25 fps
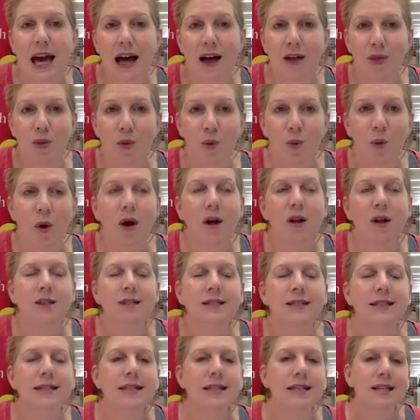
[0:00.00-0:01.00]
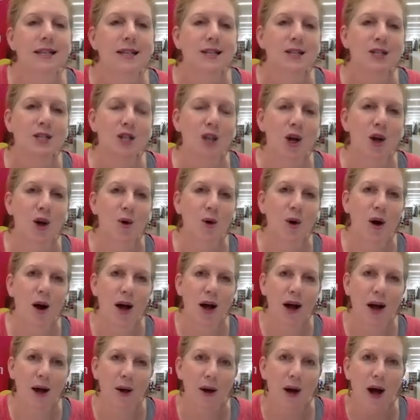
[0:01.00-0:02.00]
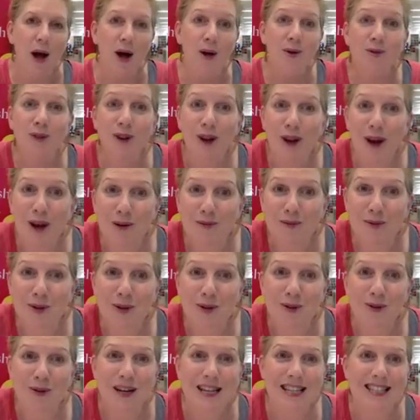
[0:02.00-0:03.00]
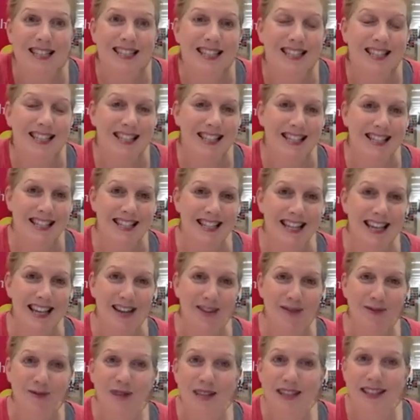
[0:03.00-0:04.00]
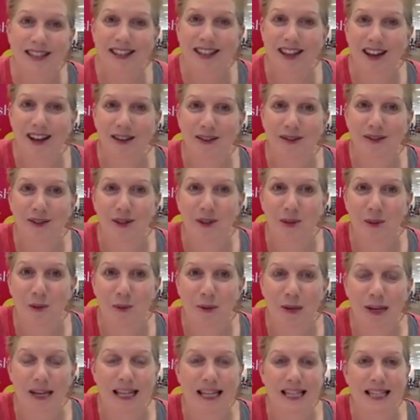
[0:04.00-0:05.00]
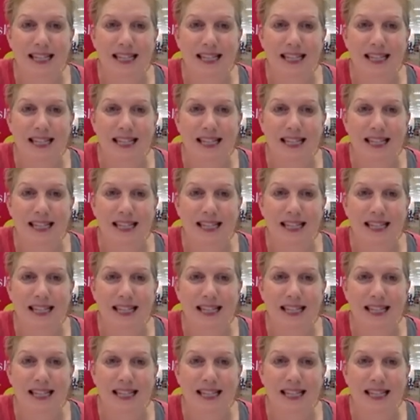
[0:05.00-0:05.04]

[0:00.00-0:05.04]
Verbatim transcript: the world. So unreliable narrators in real life in the police